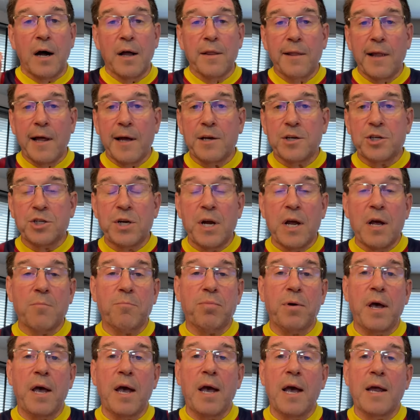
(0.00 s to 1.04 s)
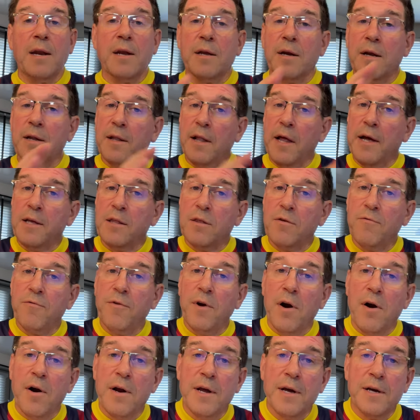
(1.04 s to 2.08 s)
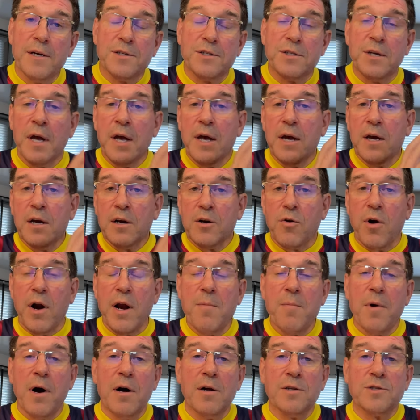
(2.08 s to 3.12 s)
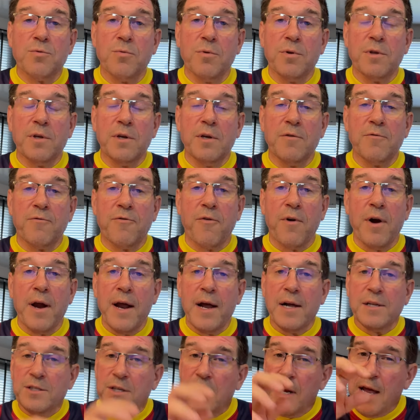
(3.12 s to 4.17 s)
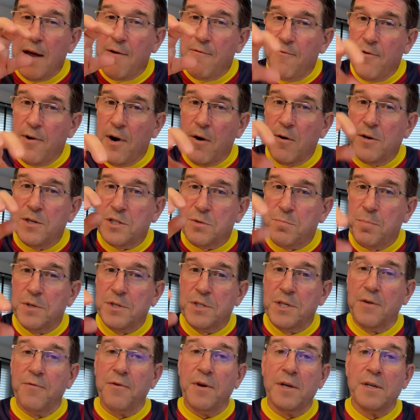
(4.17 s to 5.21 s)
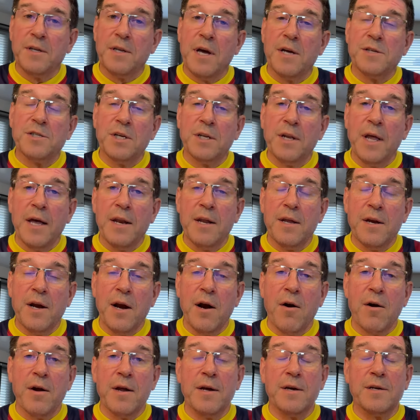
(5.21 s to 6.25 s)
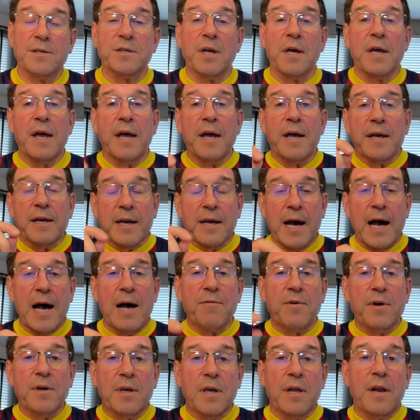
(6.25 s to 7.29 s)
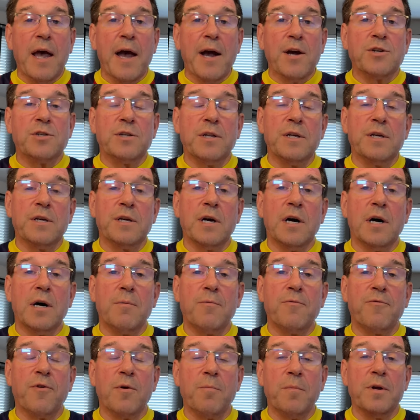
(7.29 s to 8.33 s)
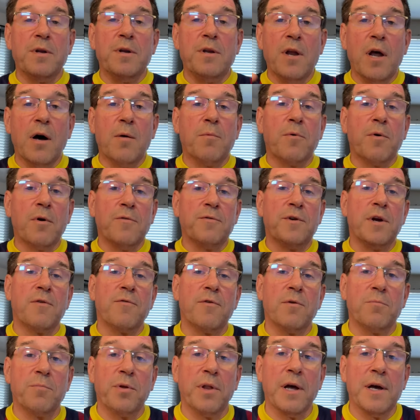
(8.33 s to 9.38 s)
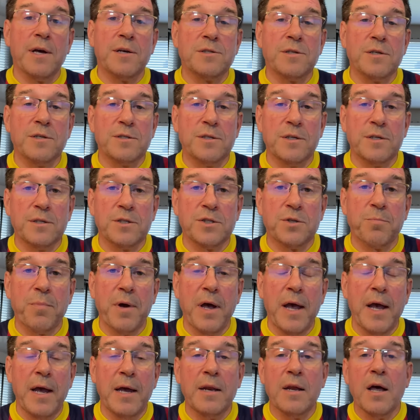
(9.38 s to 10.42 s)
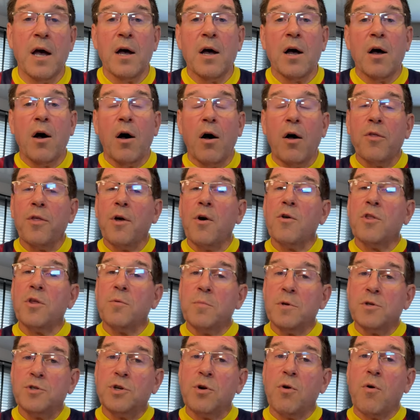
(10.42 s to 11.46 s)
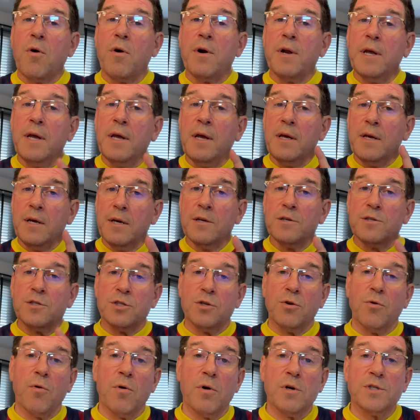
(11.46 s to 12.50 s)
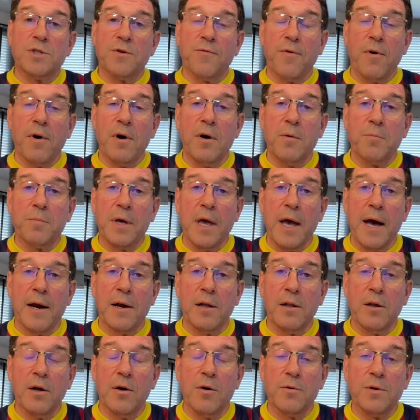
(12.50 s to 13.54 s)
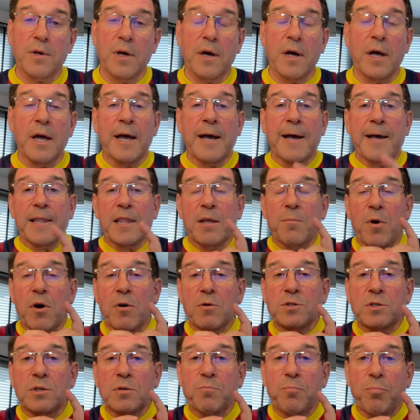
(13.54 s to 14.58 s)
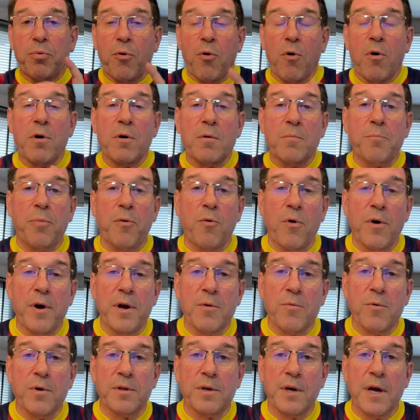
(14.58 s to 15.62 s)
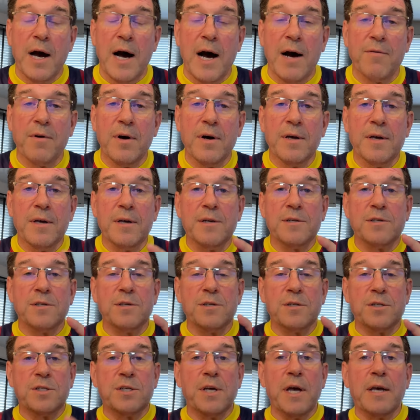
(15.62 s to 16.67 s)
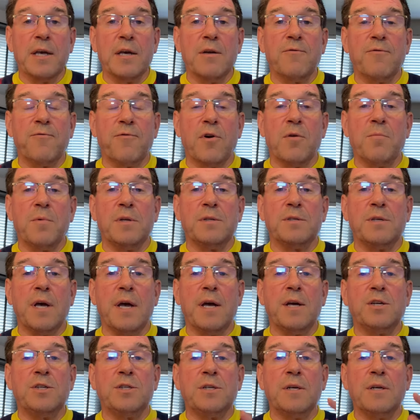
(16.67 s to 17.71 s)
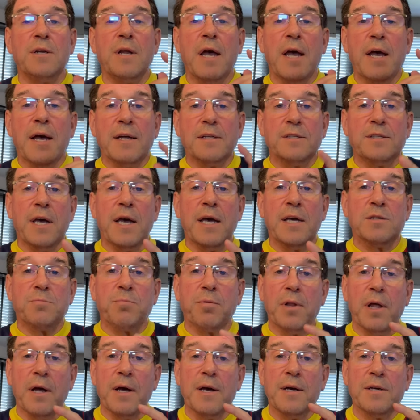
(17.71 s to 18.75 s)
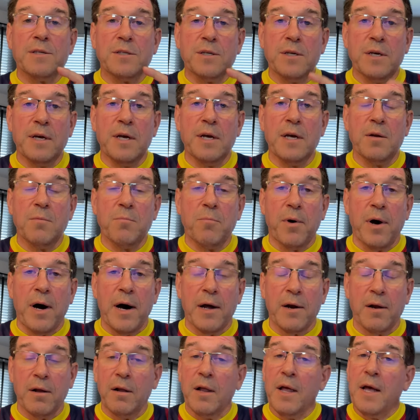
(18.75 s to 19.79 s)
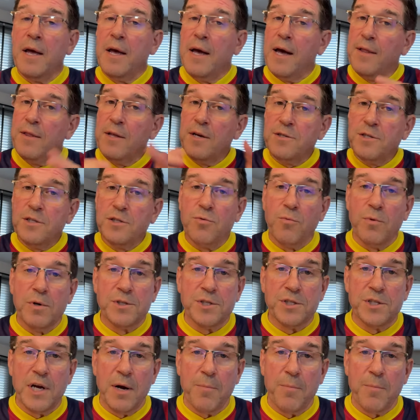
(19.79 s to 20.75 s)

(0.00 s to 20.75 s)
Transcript: Unlike Champagne and unlike the various cremants within France that have very specific designated areas, Cava can actually come from a number of different places in Spain, although the majority is sourced from Catalonia. The most important point with Cava is the second fermentation takes place in bottle. And this is what